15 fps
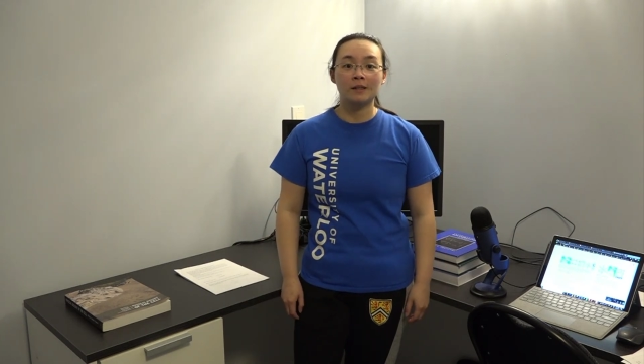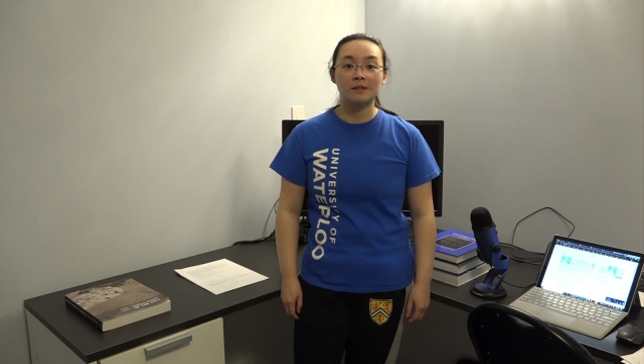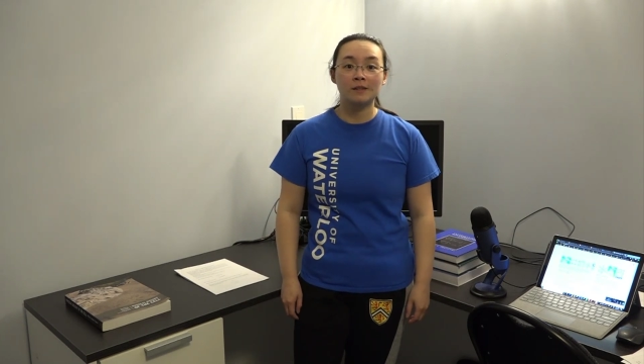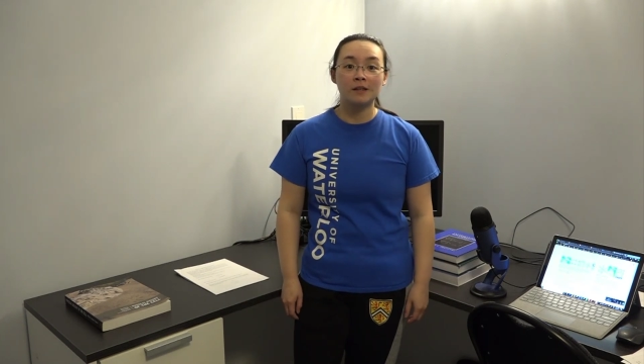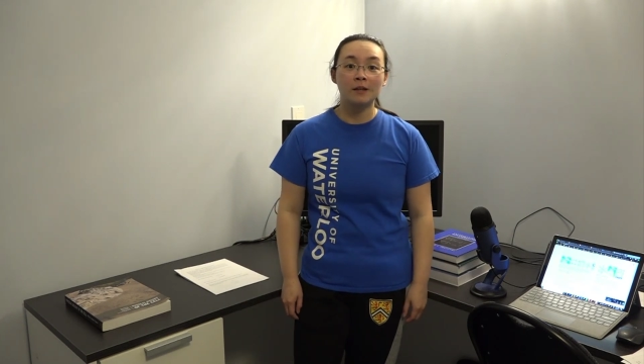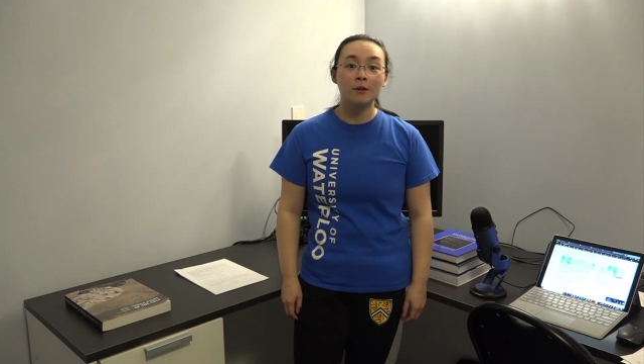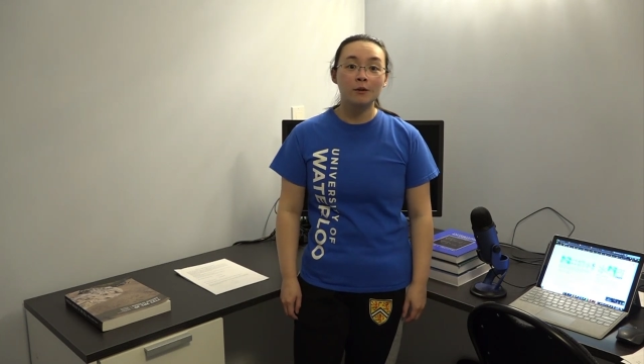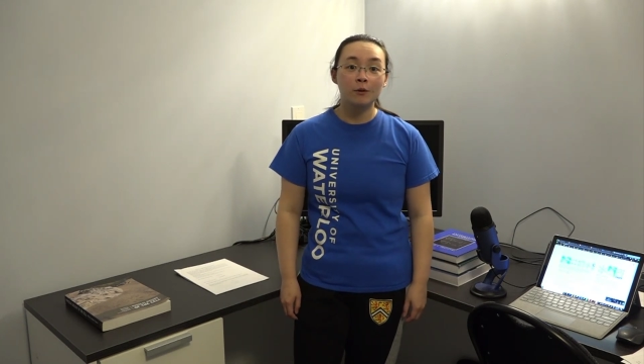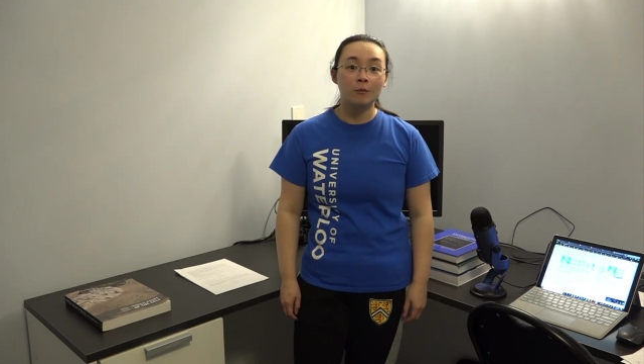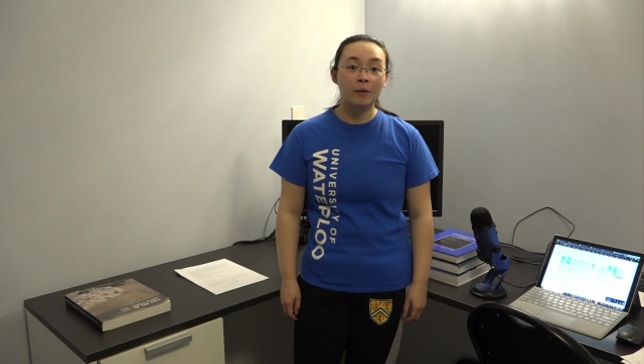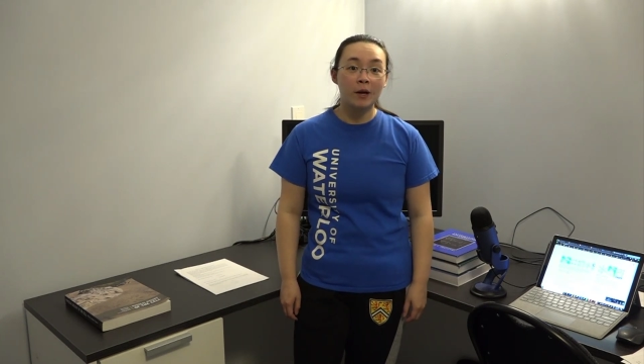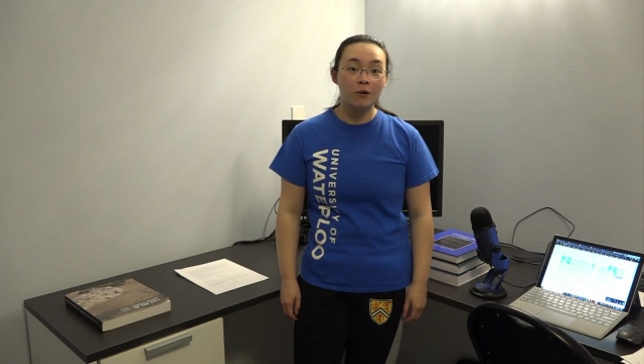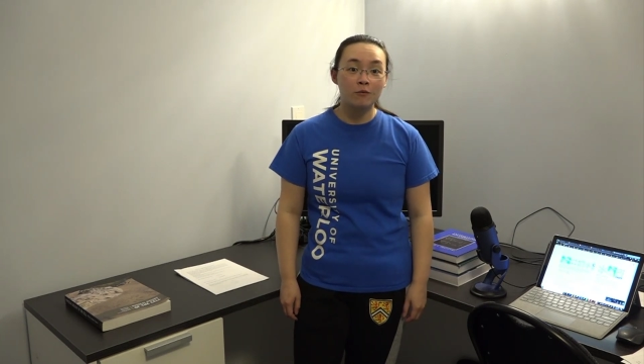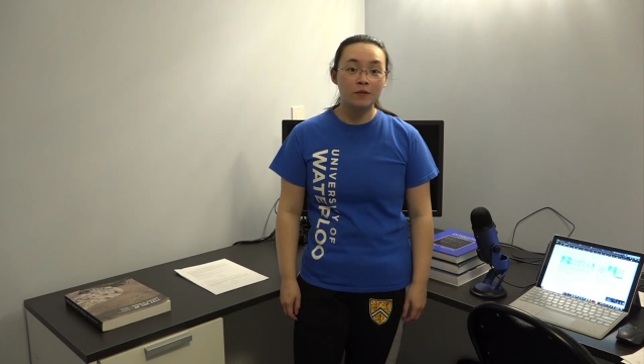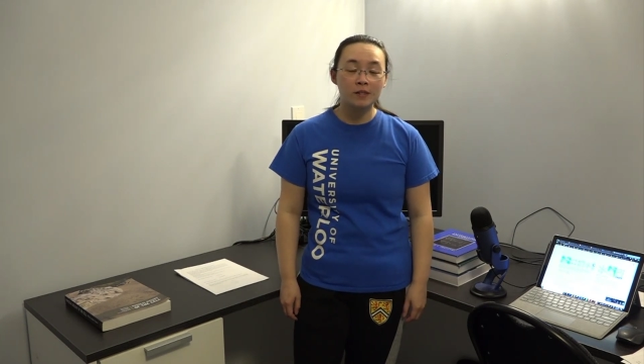Cellular
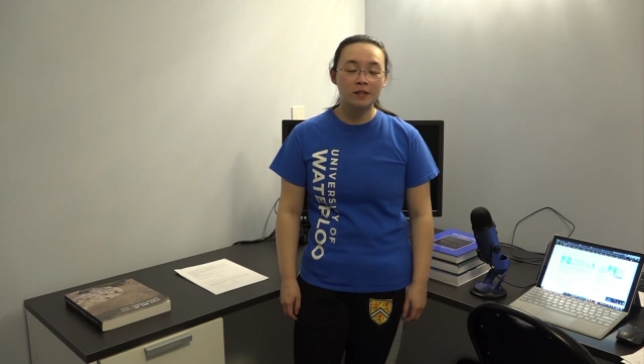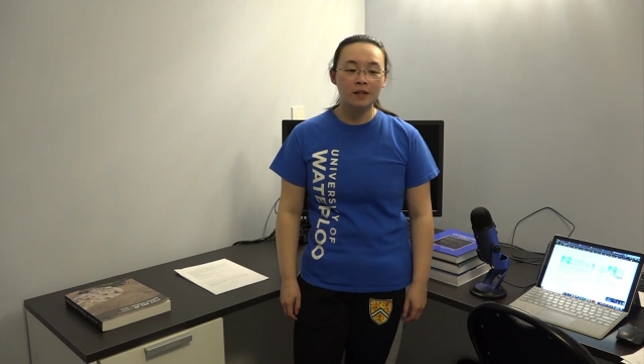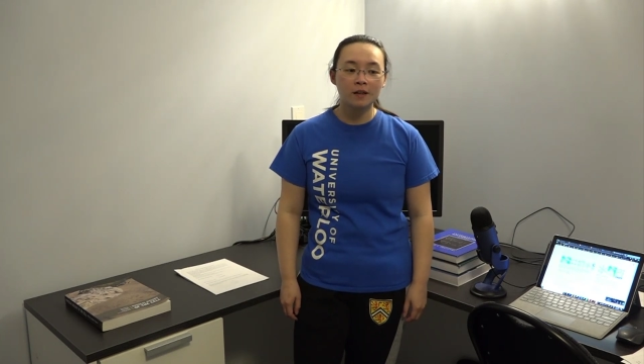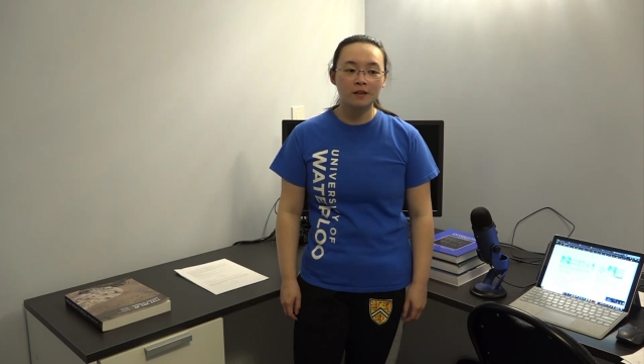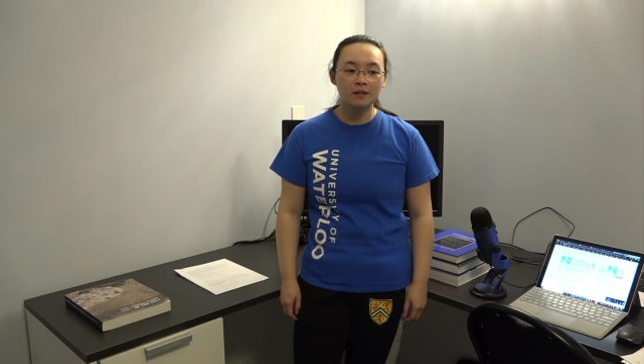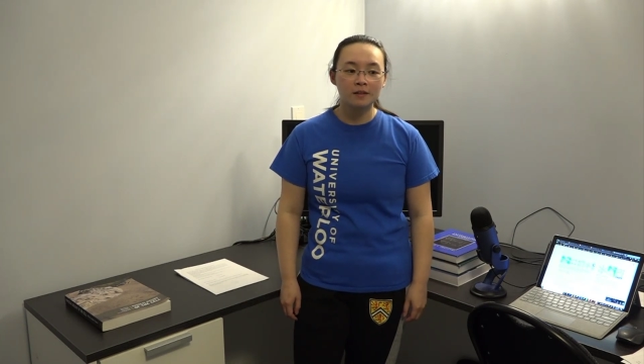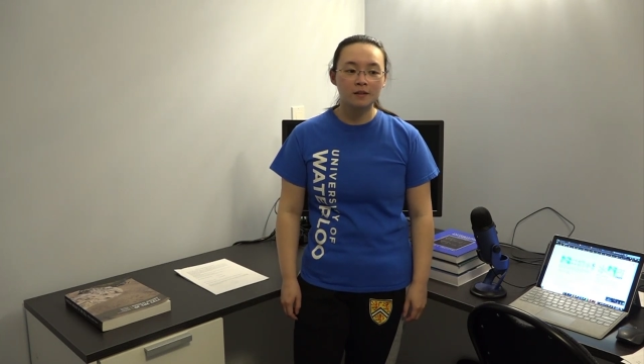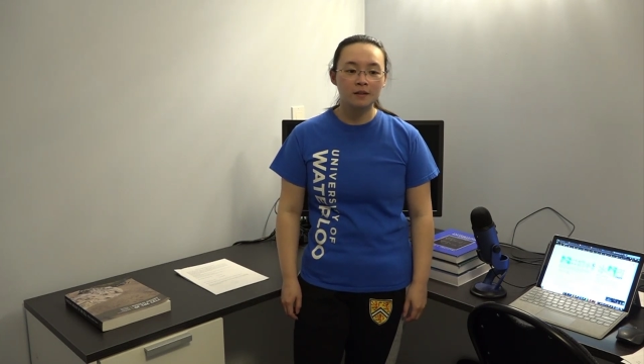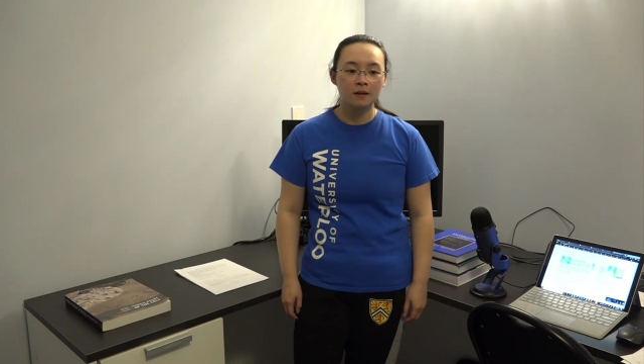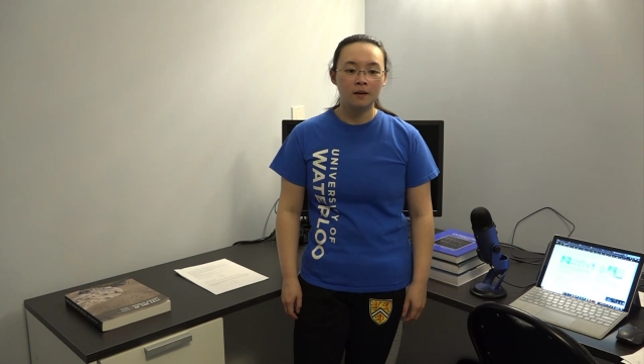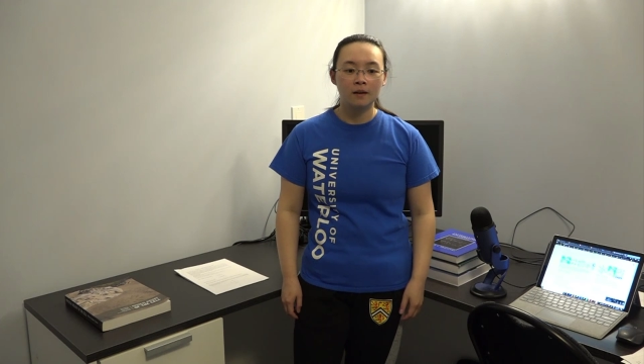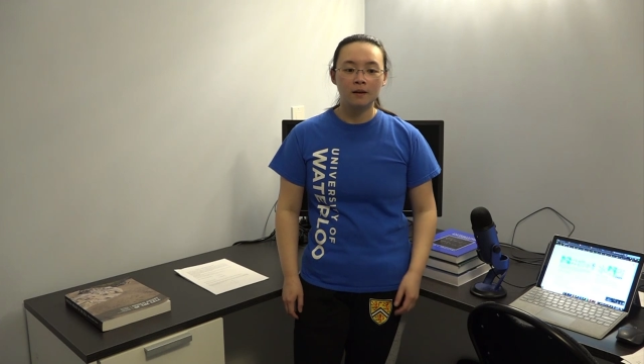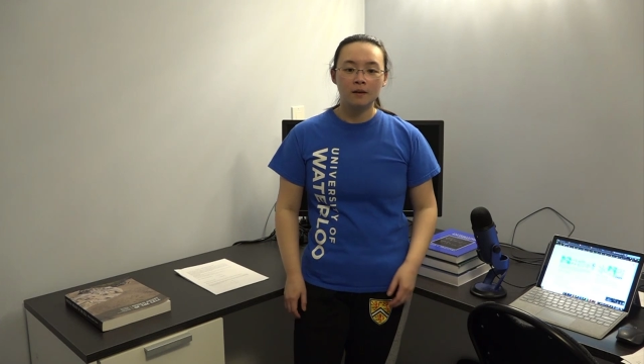Biophysics.